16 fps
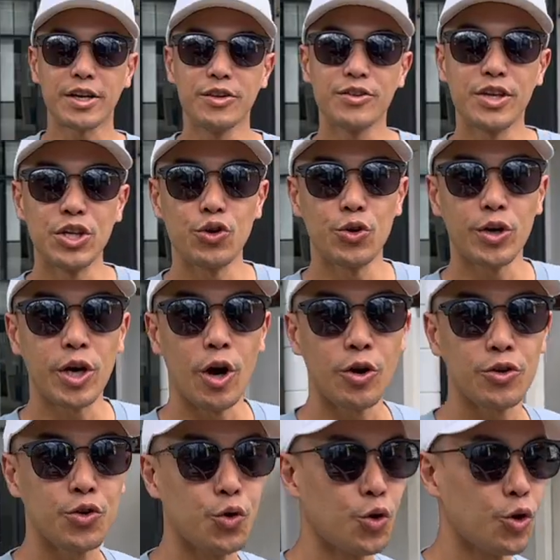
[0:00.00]
Continuing
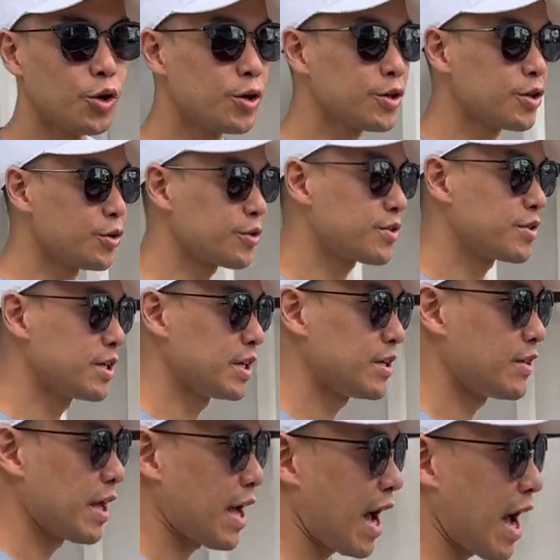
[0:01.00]
our tour, you'll see
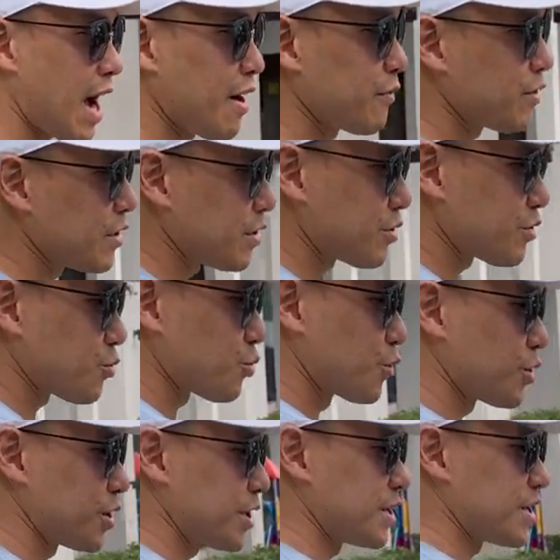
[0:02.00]
they have these
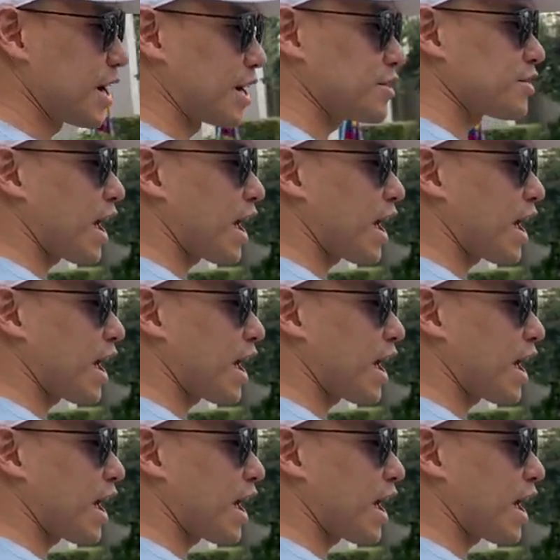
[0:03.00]
really nice